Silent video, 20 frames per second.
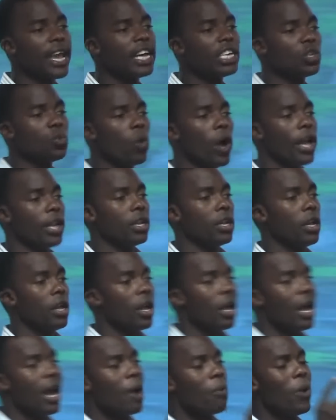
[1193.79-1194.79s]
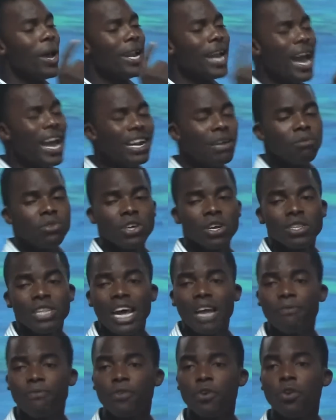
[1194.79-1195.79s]
Guess what? When Adam took
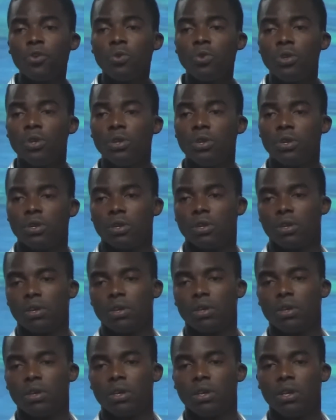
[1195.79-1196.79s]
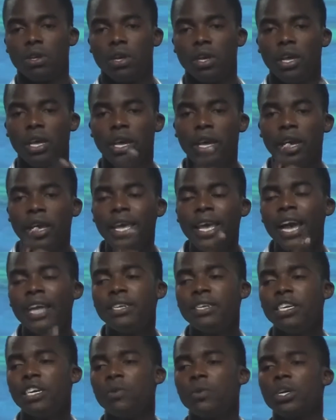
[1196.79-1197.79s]
that fruit, he had
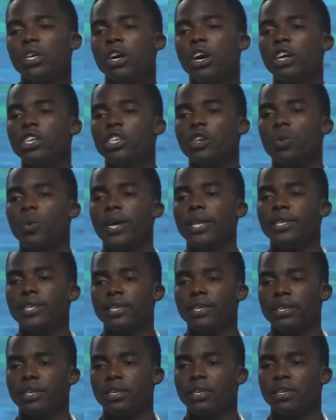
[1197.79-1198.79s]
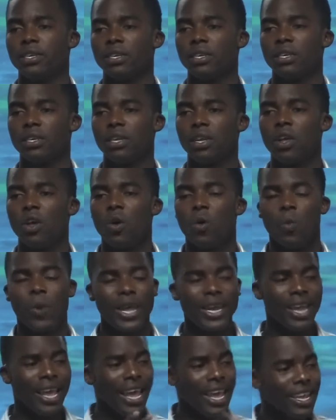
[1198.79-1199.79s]
to deal with the consequences.
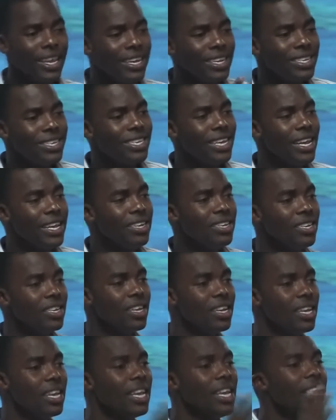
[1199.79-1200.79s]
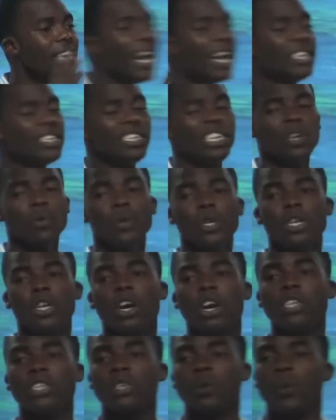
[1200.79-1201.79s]
When Achan sinned, he had to deal with the
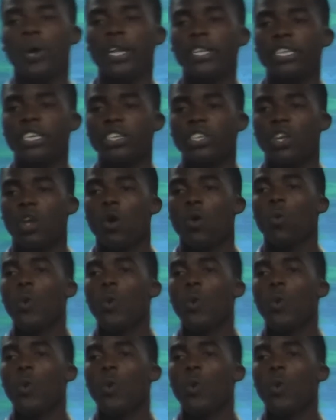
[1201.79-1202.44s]
consequences.